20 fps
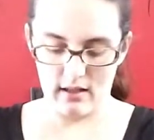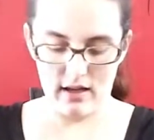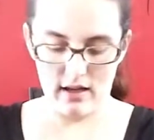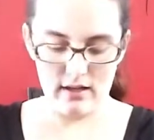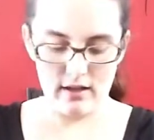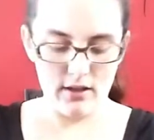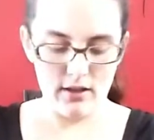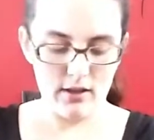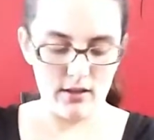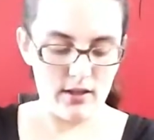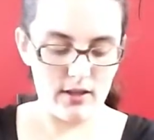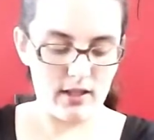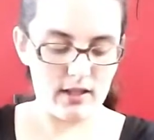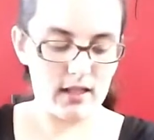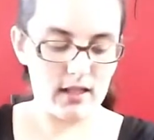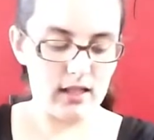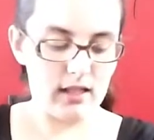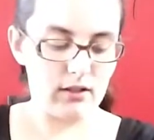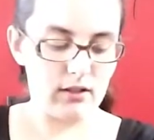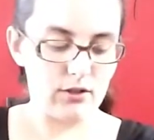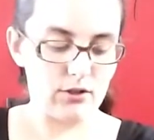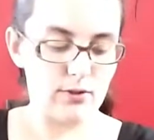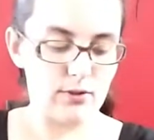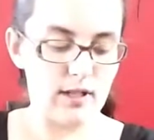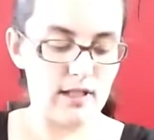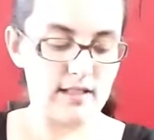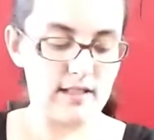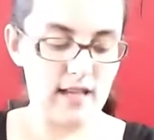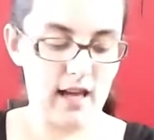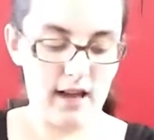Another thing that English
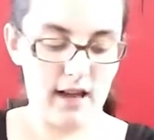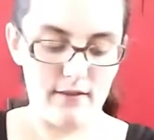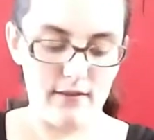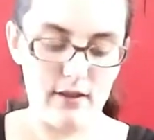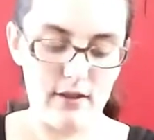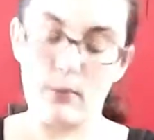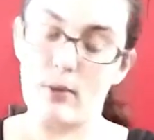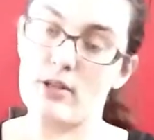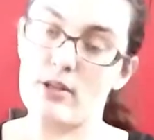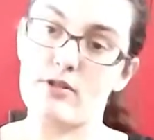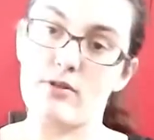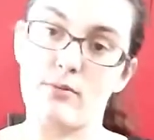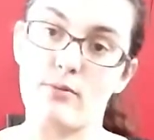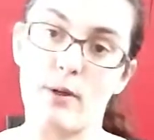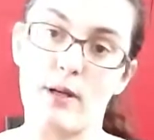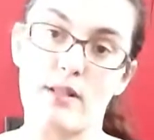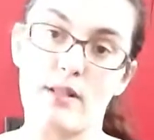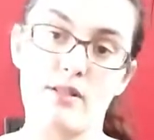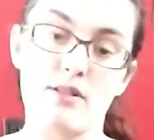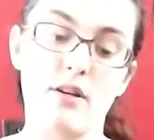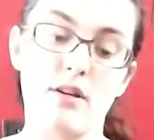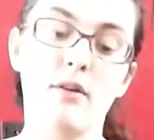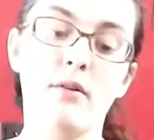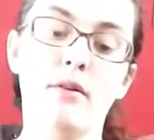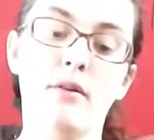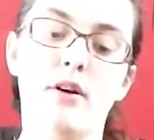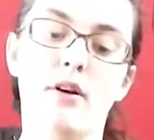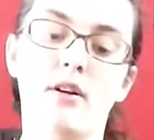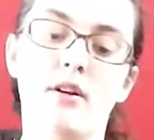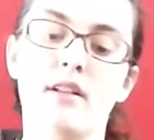reins have that Western reins
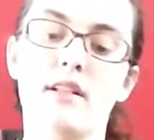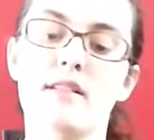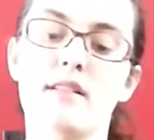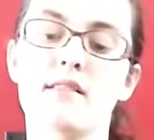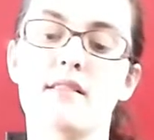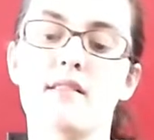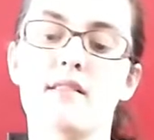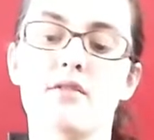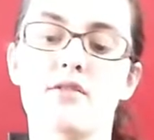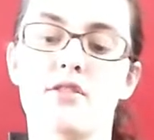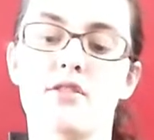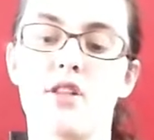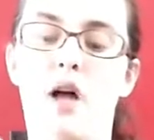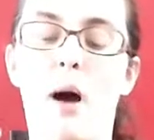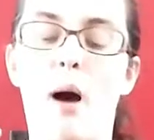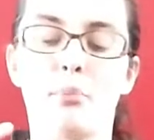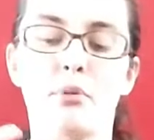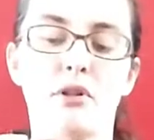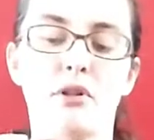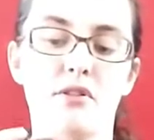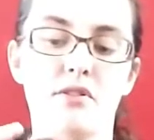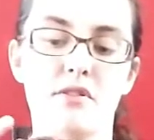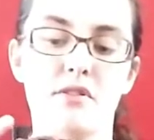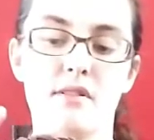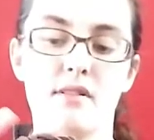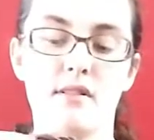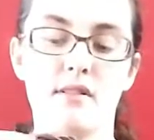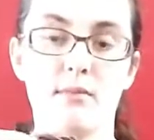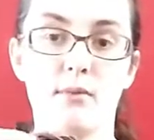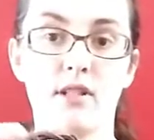don't are these little
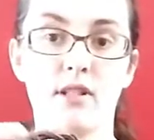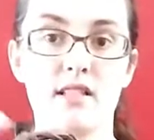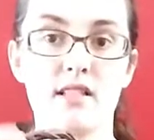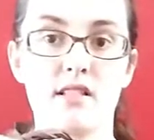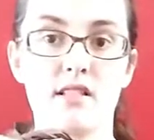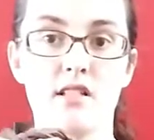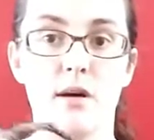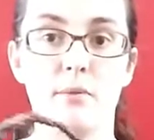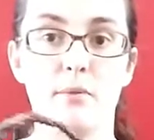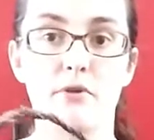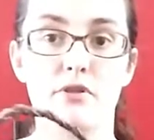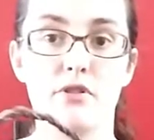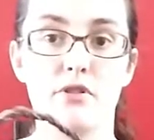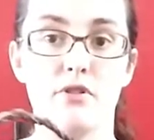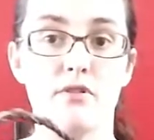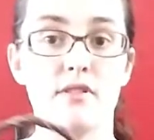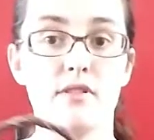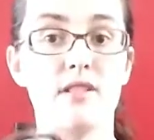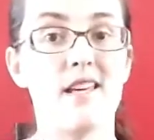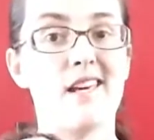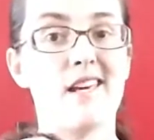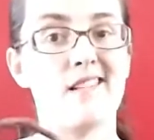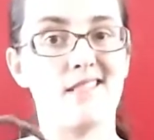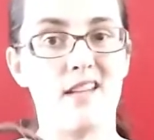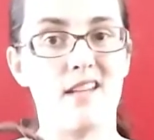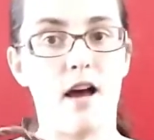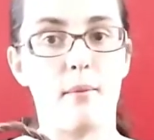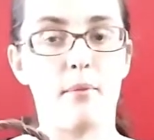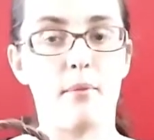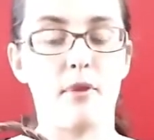stoppers. What these stoppers do is they
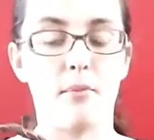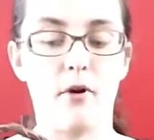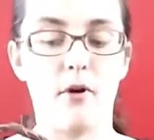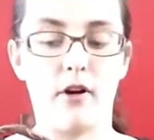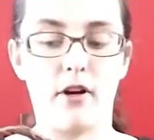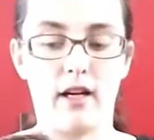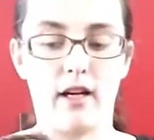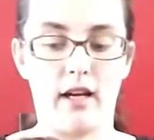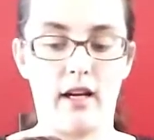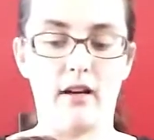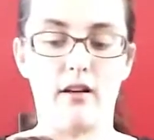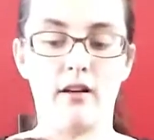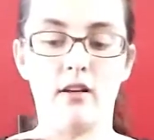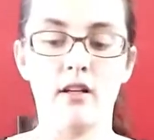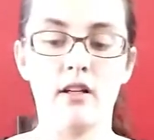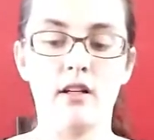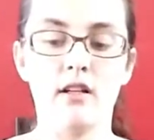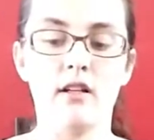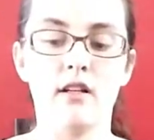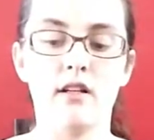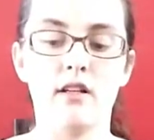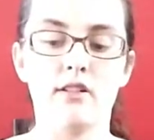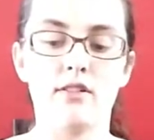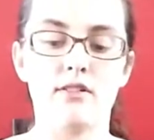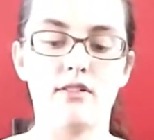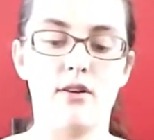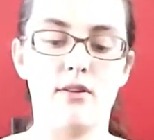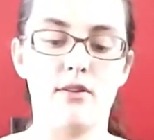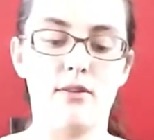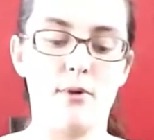stop the martingale.
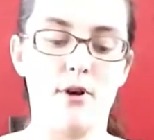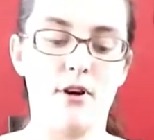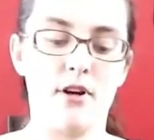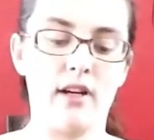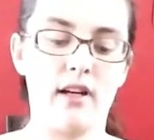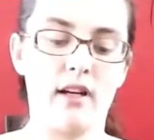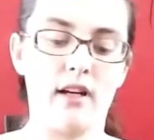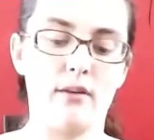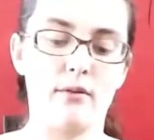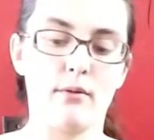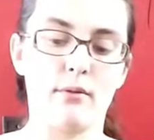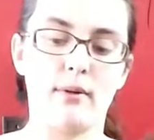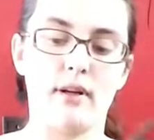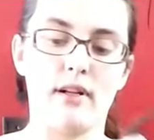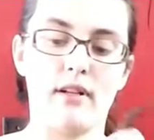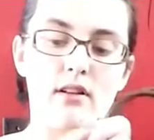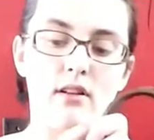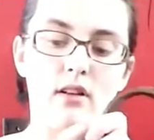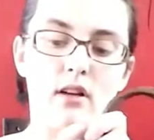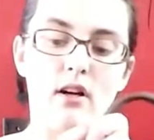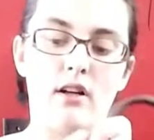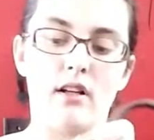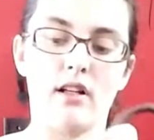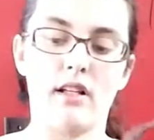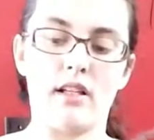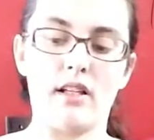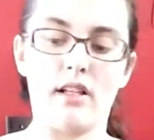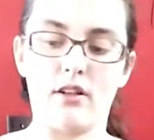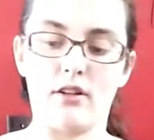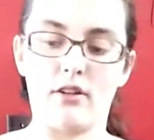So the martingale will run along
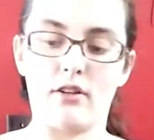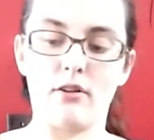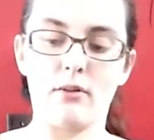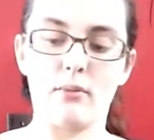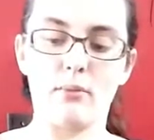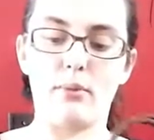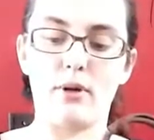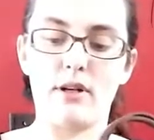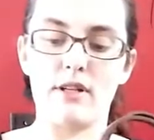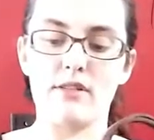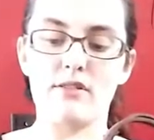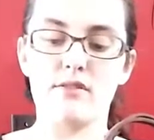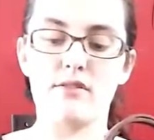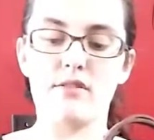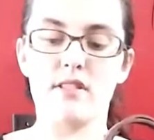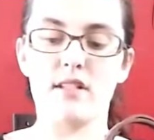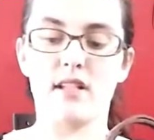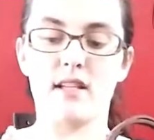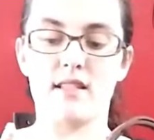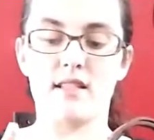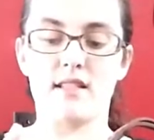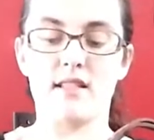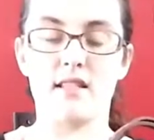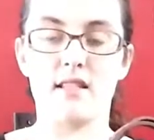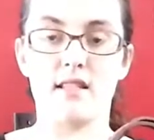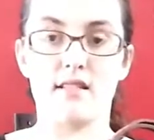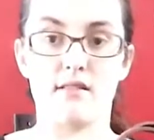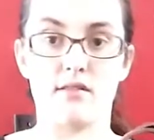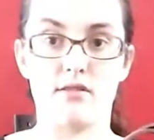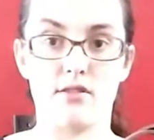here, but as soon as it gets to
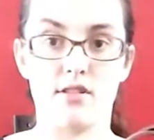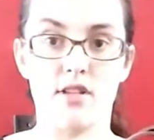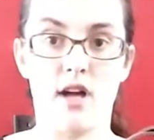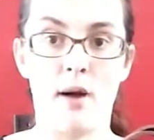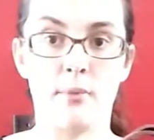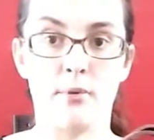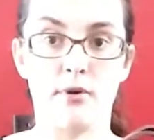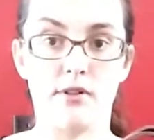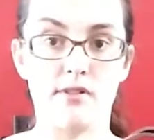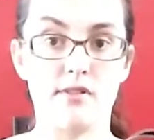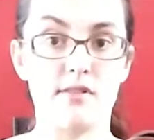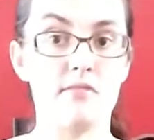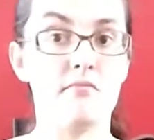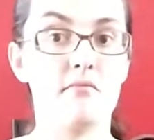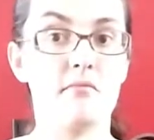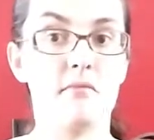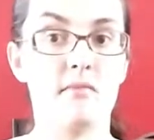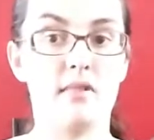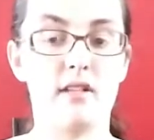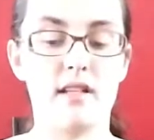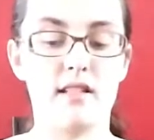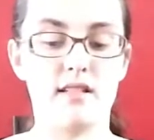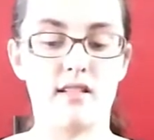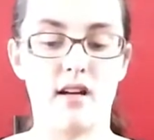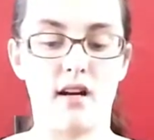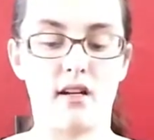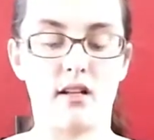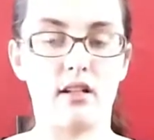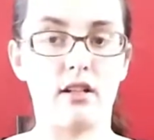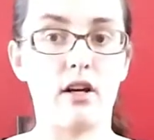these little stoppers, it's
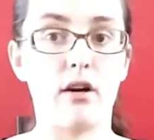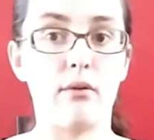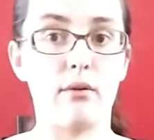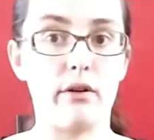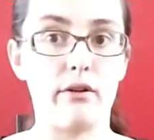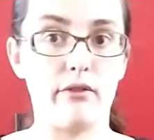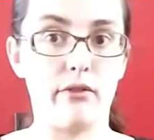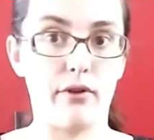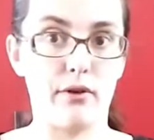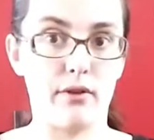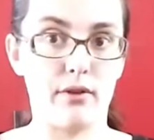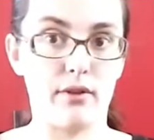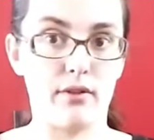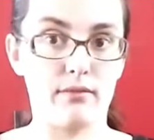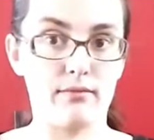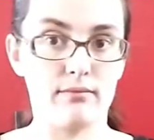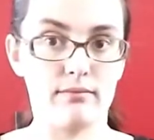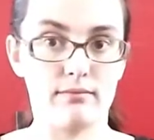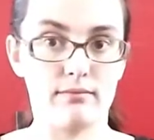not going to go any further.